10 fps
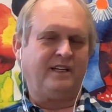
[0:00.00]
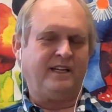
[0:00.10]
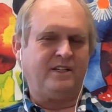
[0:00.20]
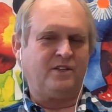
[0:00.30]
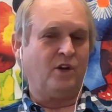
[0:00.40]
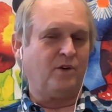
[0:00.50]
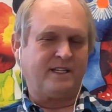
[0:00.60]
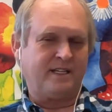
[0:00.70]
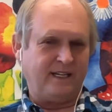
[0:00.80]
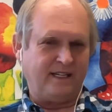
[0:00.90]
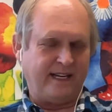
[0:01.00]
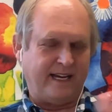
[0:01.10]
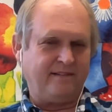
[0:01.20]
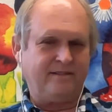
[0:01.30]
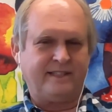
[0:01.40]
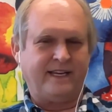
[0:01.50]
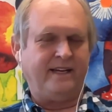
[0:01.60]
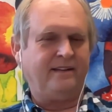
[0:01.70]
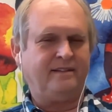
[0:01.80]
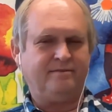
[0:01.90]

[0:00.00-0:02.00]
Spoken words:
is noticing that, say,